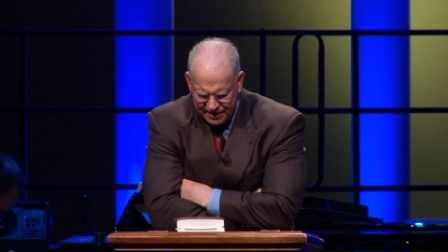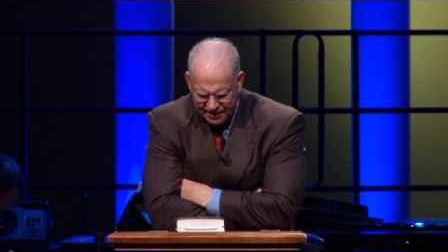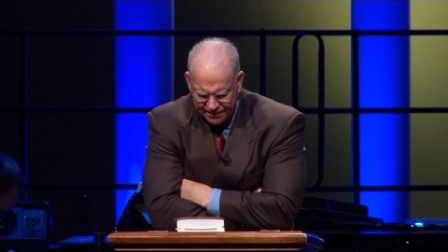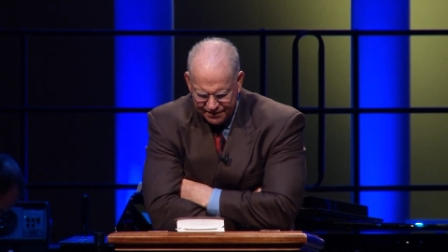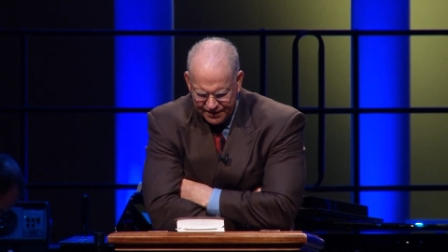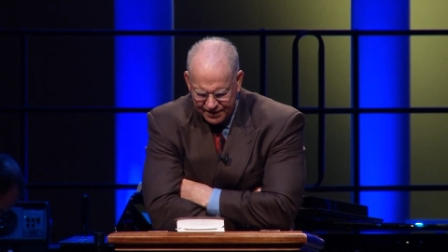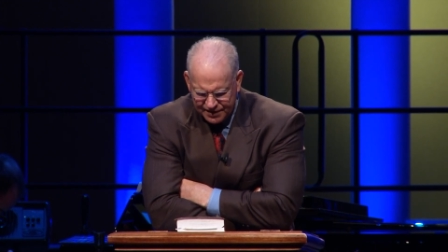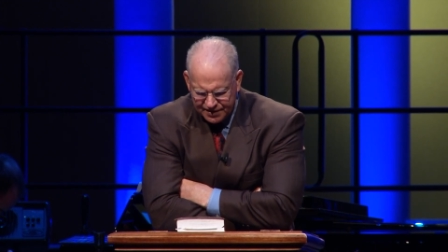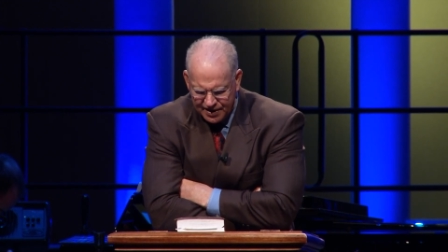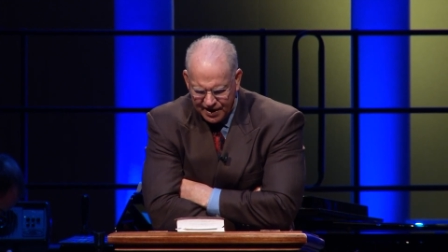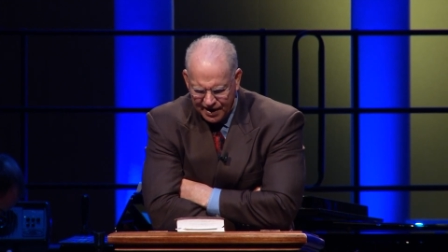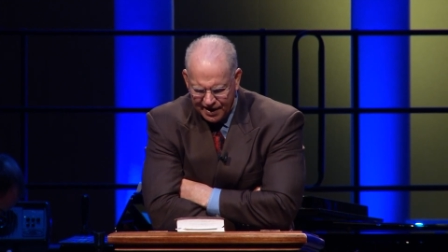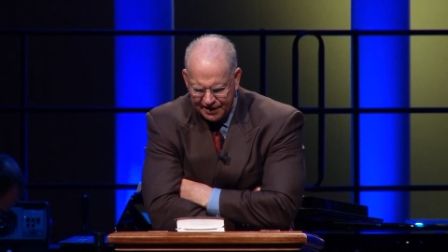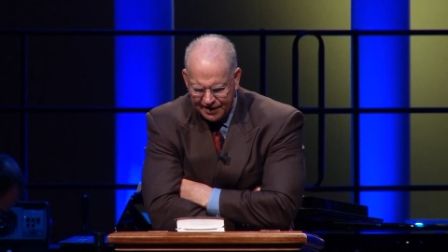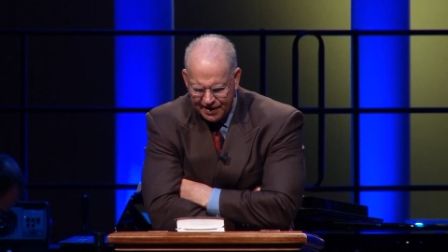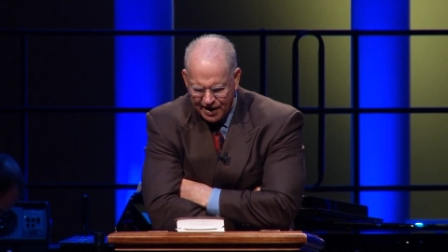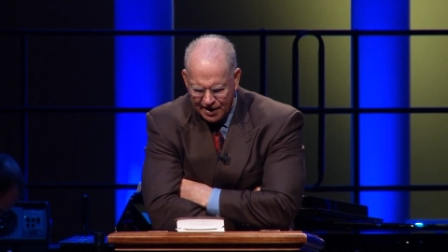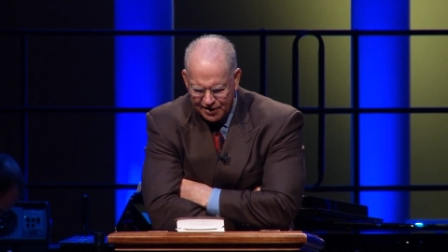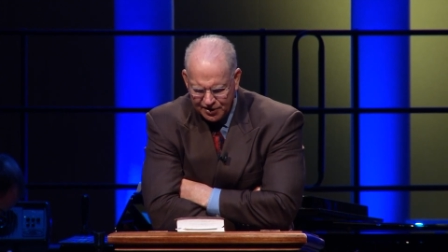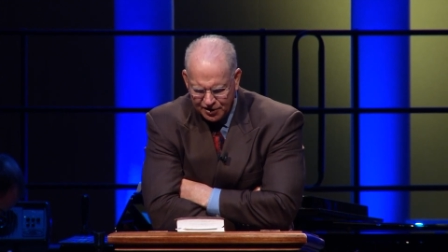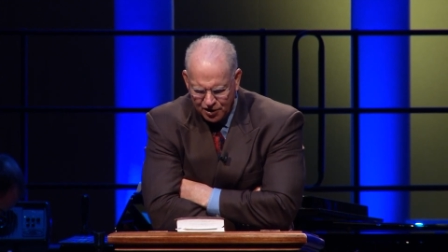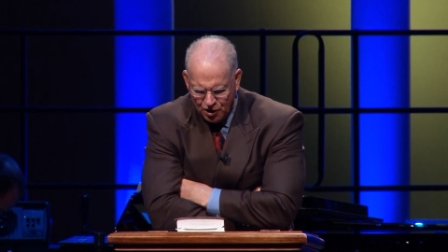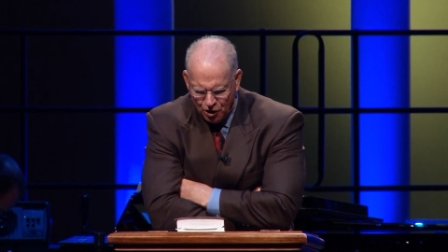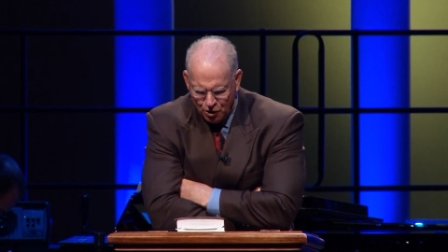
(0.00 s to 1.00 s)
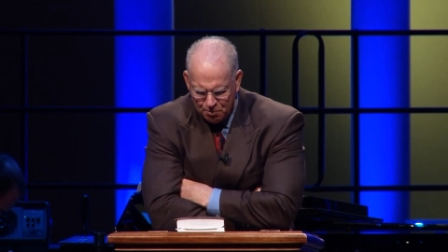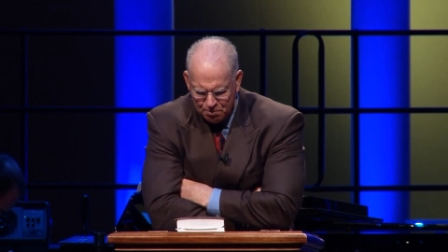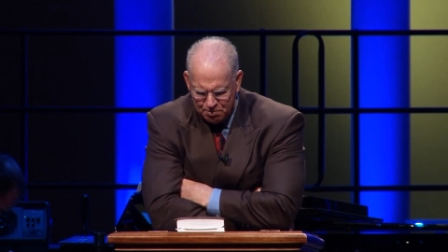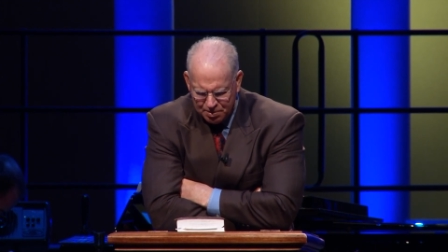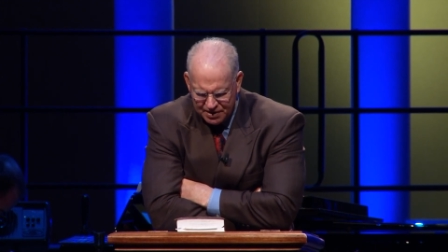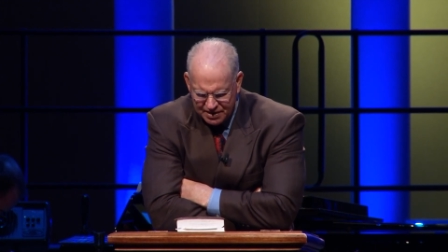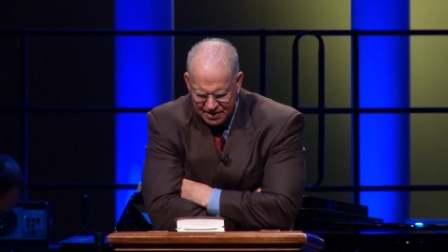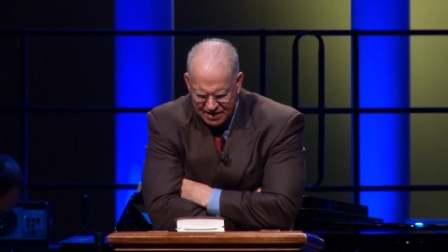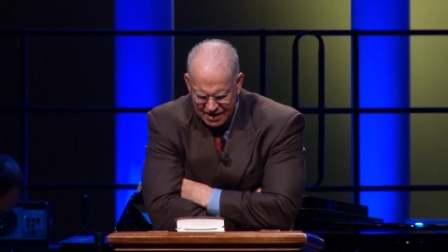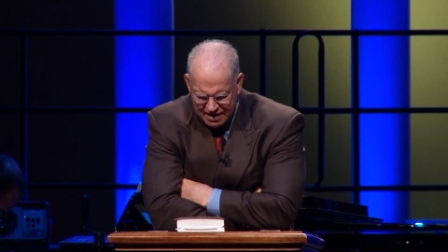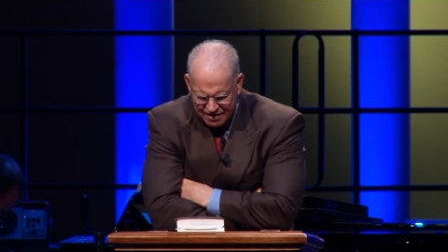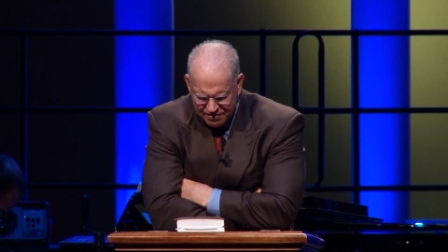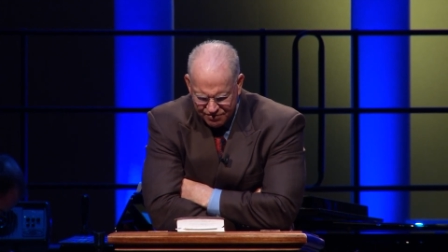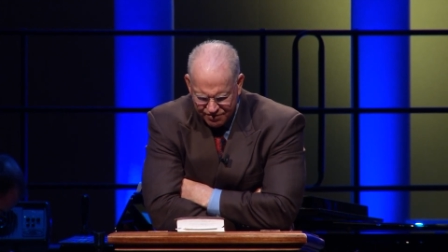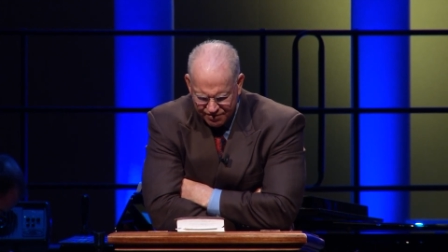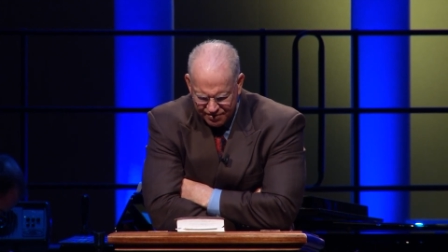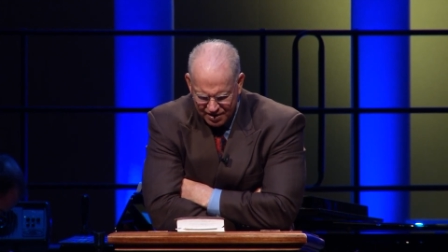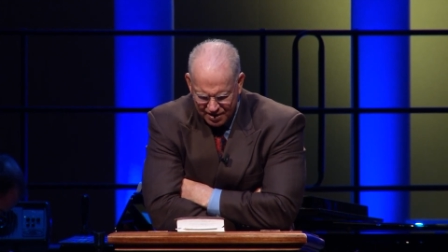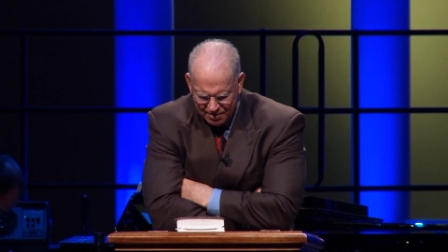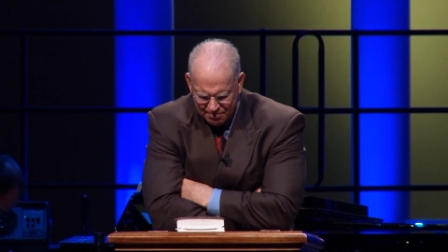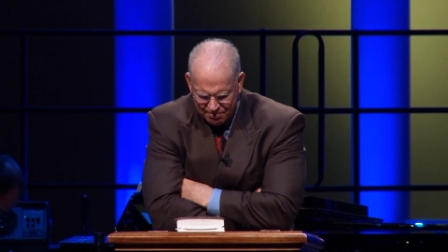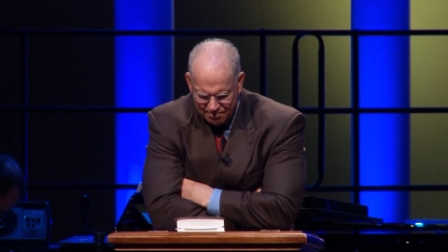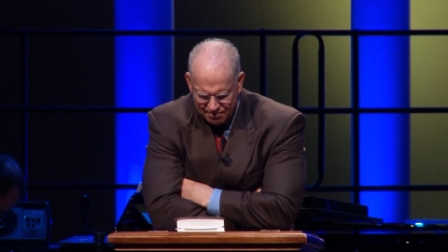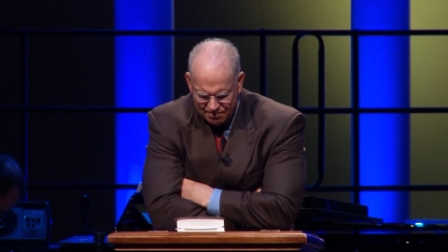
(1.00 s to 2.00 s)
that cannot go beneath
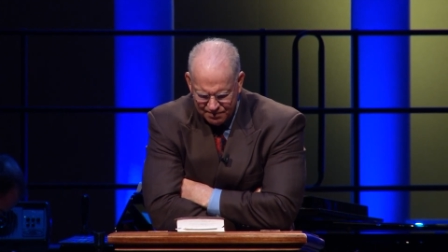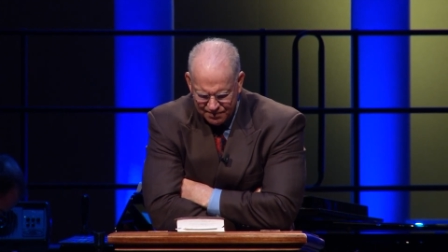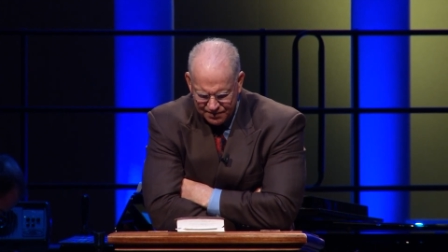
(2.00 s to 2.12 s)
them